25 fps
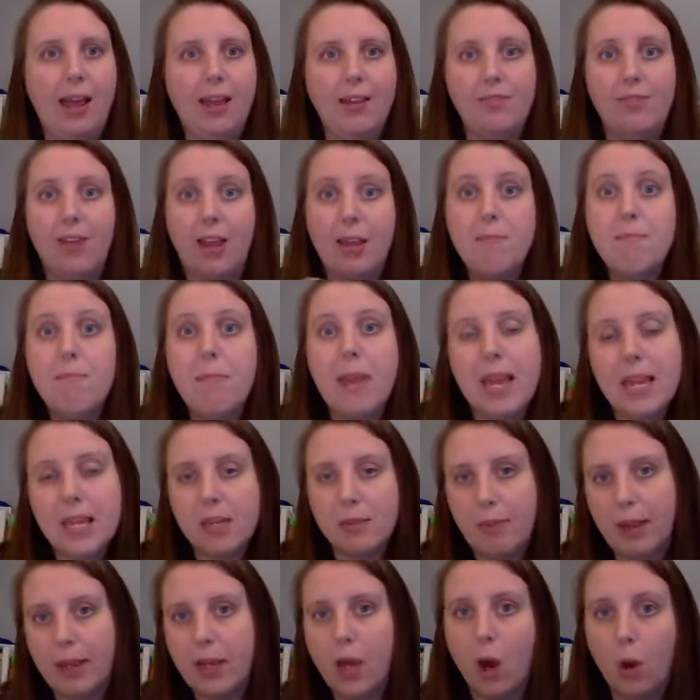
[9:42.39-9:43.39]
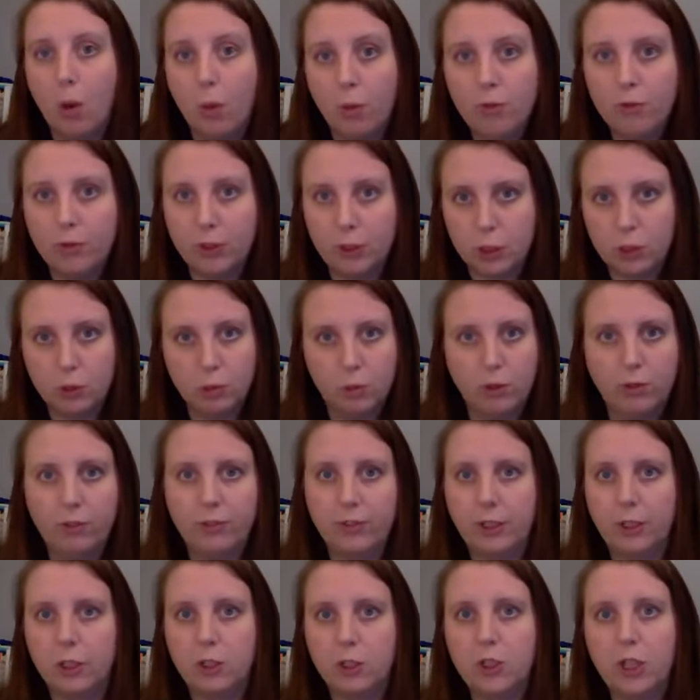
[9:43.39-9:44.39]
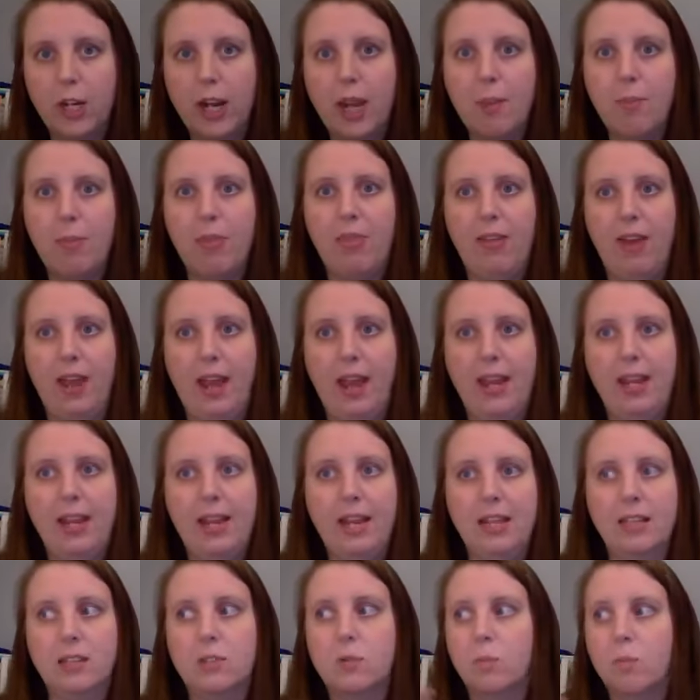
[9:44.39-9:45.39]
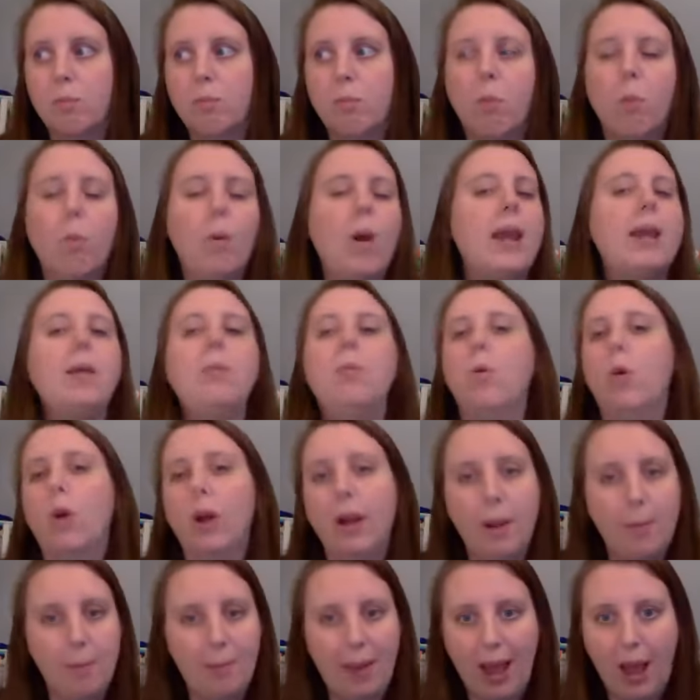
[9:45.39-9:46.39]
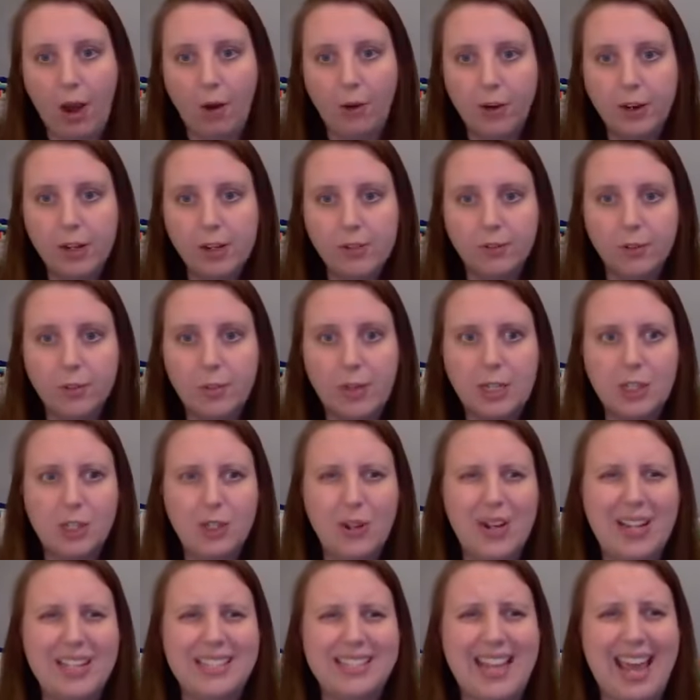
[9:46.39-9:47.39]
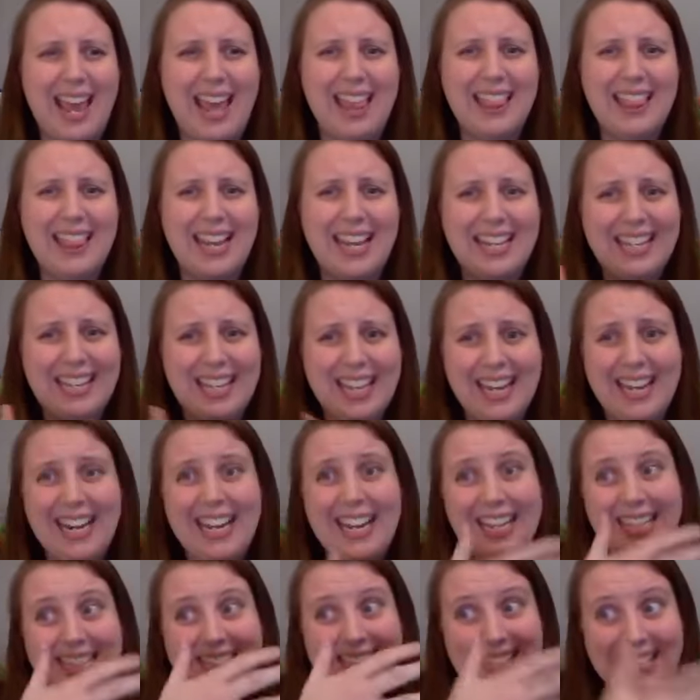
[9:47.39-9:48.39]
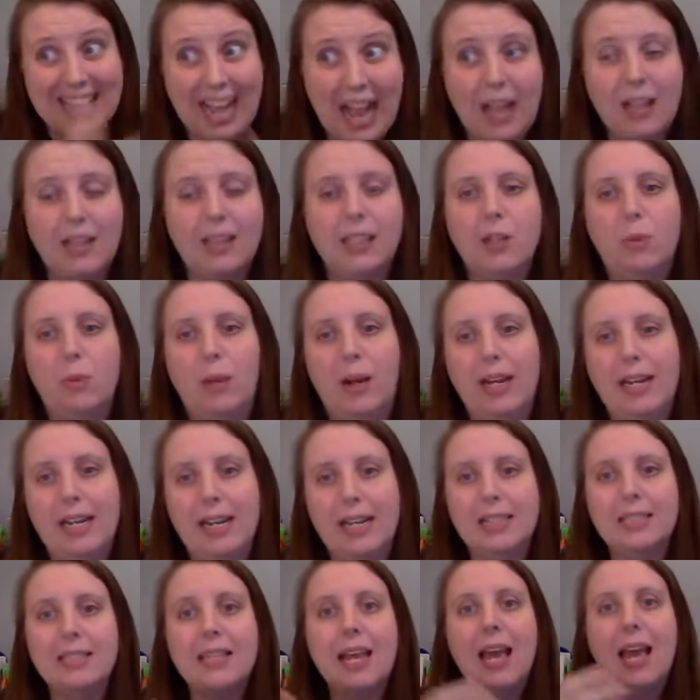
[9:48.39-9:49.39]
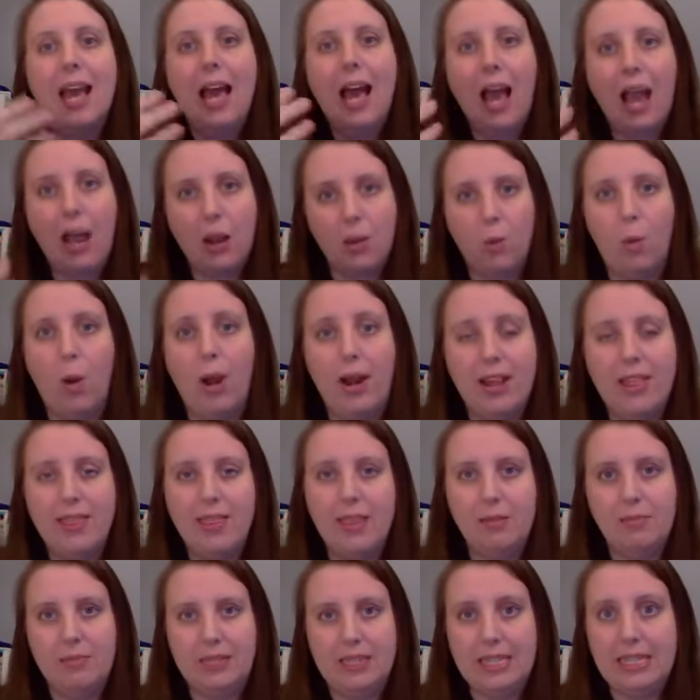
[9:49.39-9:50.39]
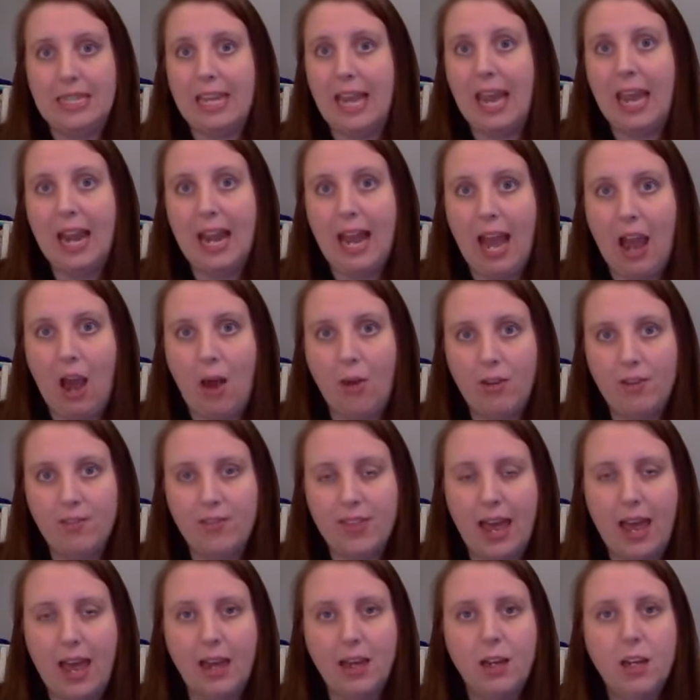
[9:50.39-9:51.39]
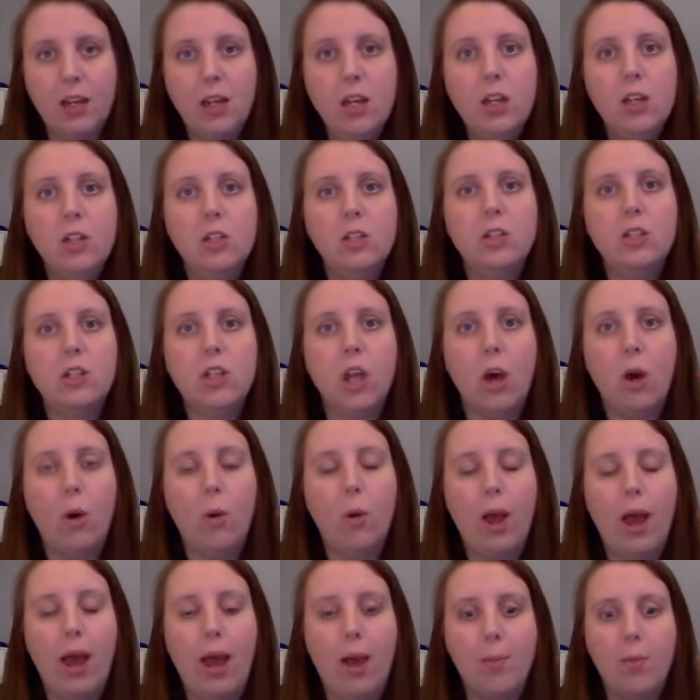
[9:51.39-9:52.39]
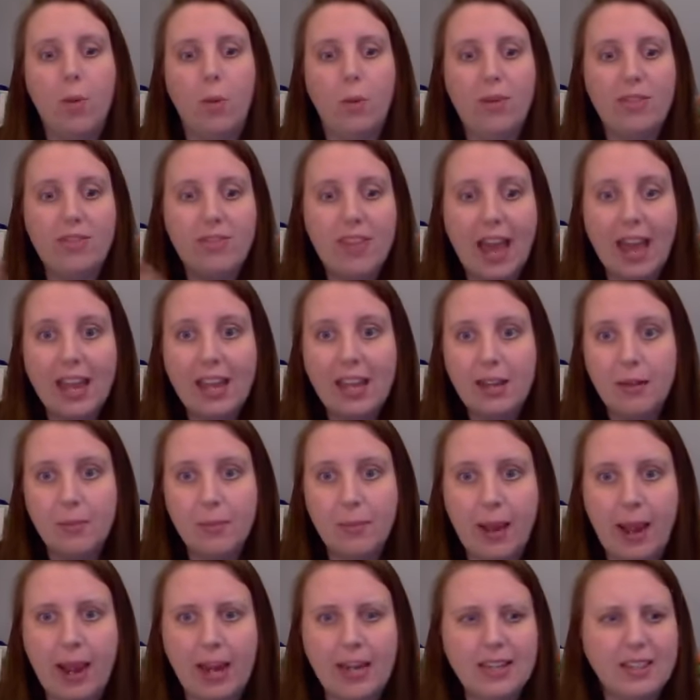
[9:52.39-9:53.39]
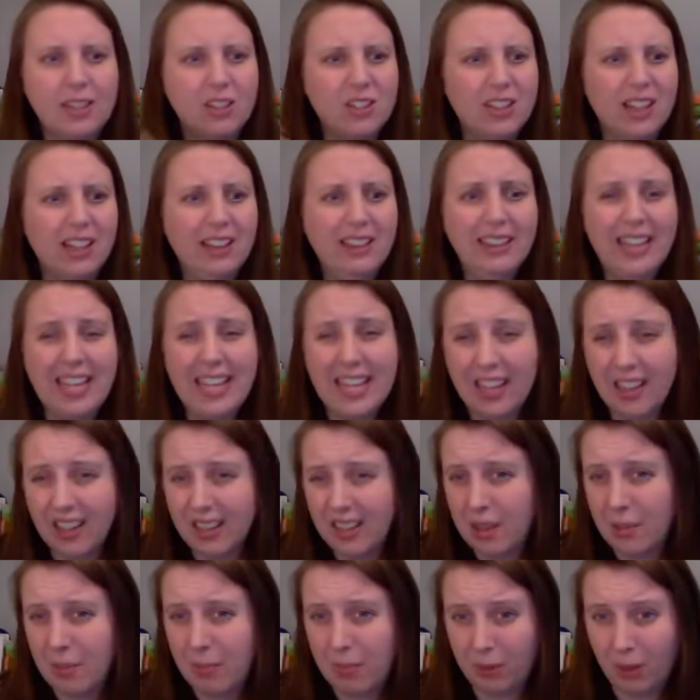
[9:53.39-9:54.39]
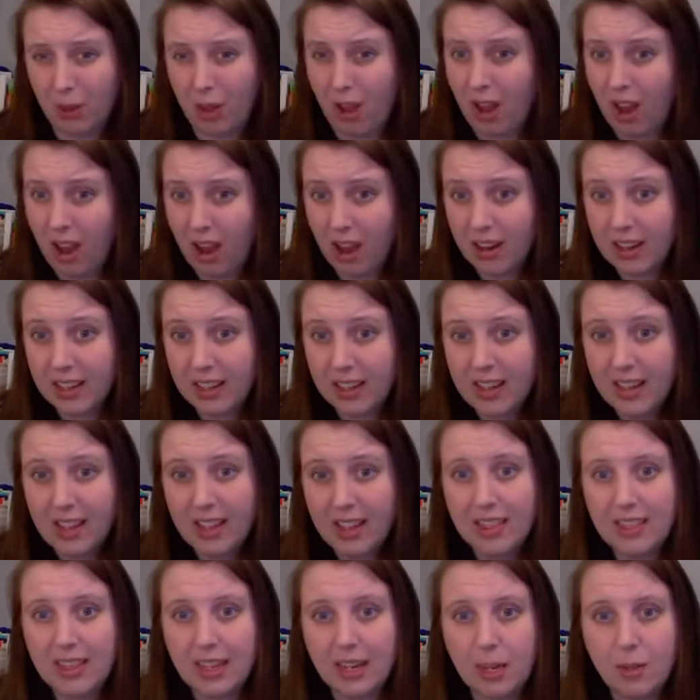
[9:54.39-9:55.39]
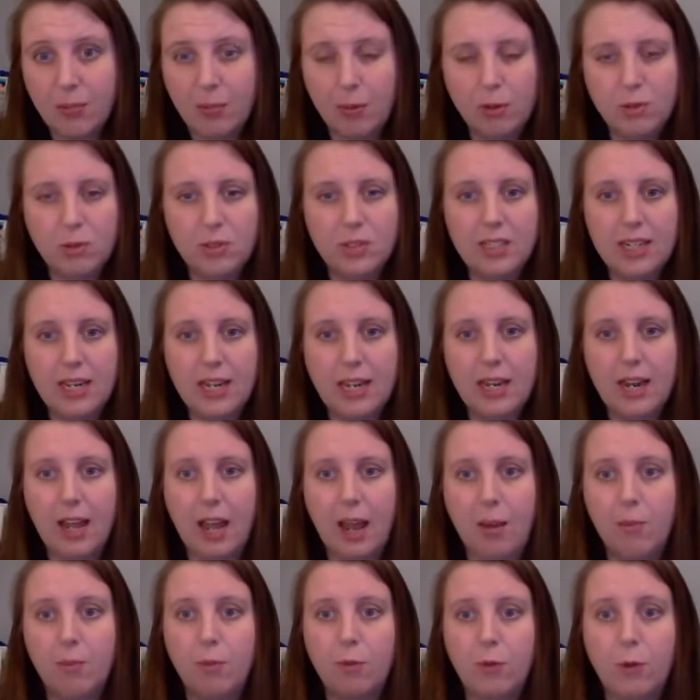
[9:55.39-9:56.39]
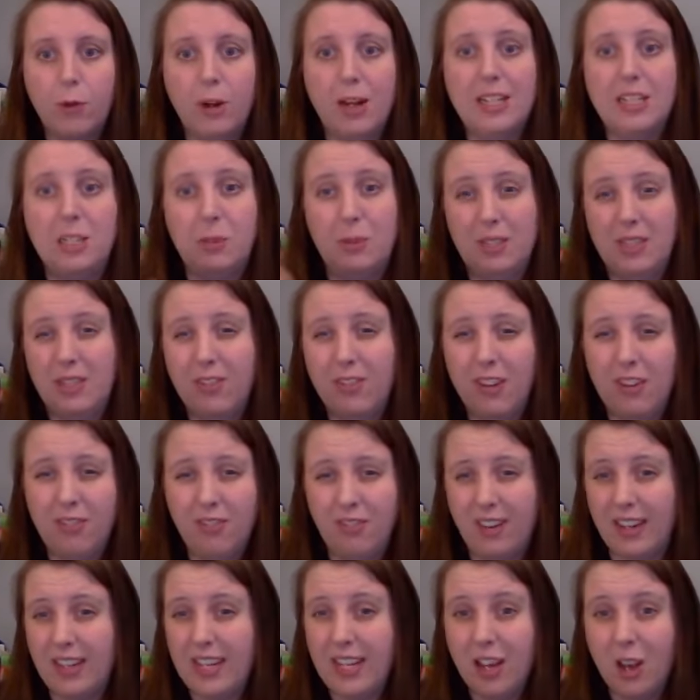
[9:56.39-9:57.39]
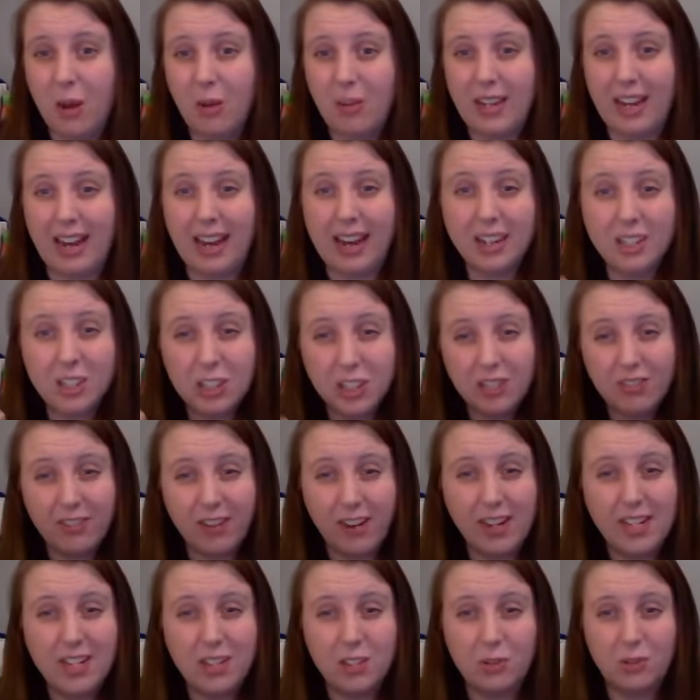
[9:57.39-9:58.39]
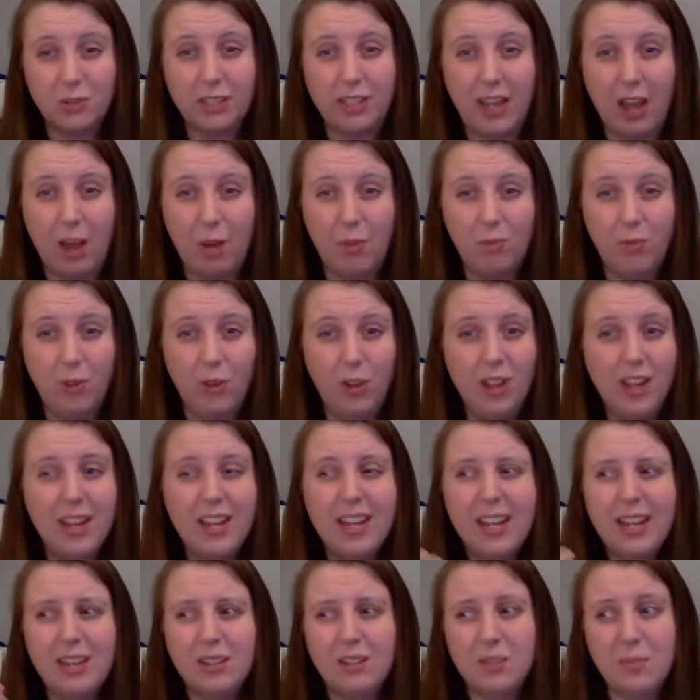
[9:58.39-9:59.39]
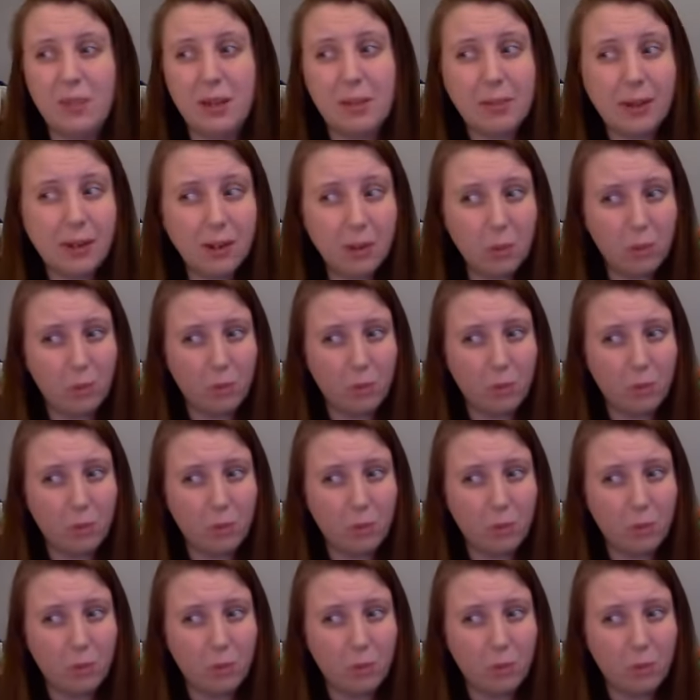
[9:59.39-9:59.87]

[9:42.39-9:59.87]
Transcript: If I make my own virtual field trip, then it's way more empowering for my students and they get exactly what it is I wanted them to get out of that. So with that in mind, there's a link on the blog that I posted for a specific video that I actually find is really helpful. It's made by